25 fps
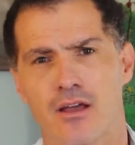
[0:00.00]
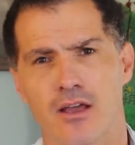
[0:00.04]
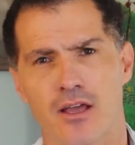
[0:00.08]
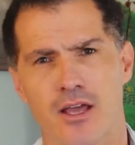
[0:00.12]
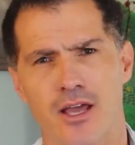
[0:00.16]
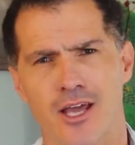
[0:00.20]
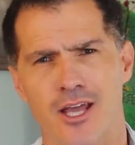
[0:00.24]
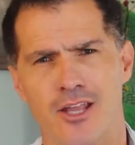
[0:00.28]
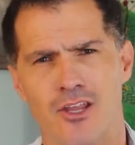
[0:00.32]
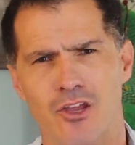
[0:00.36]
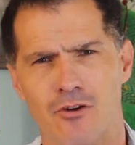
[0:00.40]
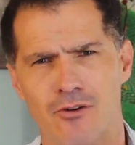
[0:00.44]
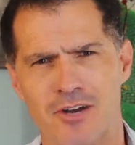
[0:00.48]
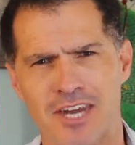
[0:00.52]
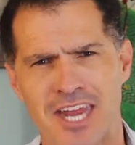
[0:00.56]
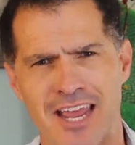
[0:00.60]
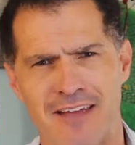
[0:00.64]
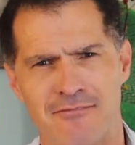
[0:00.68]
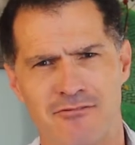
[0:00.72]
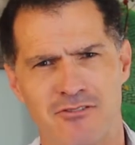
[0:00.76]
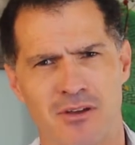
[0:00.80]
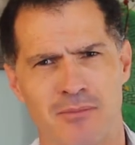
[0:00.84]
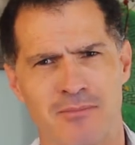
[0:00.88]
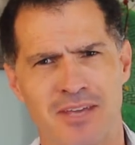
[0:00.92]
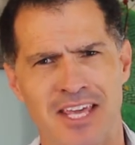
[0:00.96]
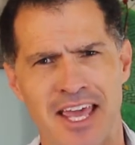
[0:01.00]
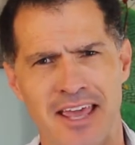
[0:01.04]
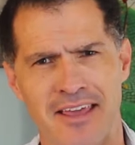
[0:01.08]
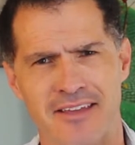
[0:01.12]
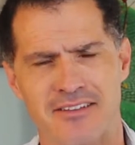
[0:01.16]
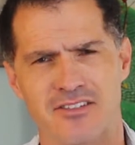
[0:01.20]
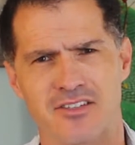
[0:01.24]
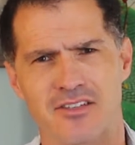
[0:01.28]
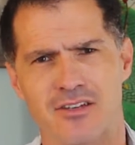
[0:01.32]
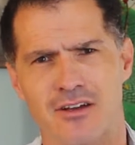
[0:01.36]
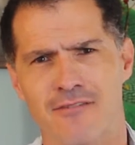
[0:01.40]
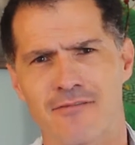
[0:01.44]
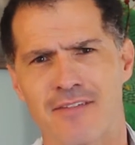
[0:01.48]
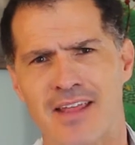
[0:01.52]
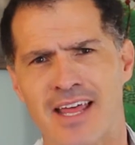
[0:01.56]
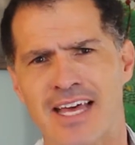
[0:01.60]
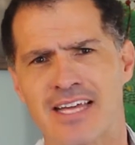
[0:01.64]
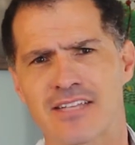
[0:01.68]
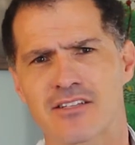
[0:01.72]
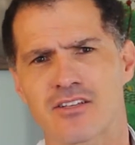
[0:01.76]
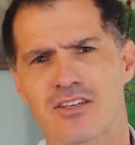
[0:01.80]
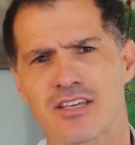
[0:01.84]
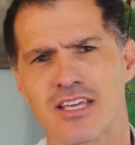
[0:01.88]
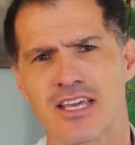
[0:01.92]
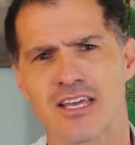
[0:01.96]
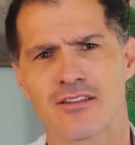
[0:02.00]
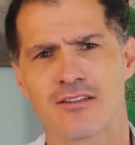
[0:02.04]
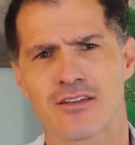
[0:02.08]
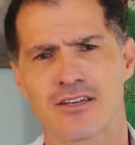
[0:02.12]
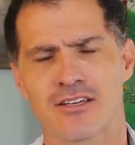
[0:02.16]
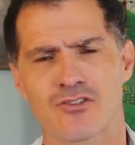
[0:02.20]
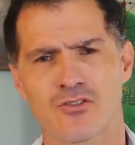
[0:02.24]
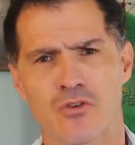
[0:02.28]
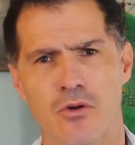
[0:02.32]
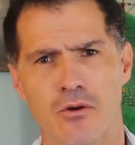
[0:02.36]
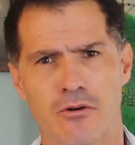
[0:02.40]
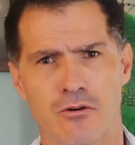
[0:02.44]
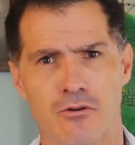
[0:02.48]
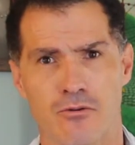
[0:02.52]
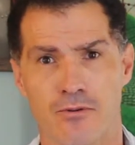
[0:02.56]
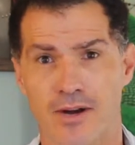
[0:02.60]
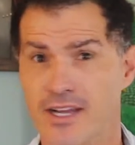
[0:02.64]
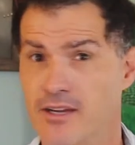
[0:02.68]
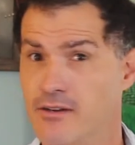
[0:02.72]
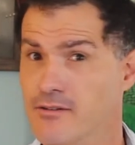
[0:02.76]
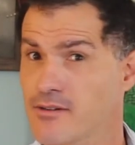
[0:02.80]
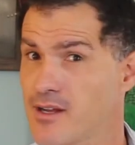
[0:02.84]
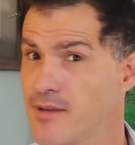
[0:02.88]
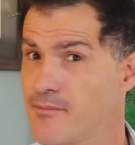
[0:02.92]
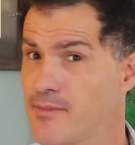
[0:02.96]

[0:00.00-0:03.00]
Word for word: And you already have some hints of that in the historical record.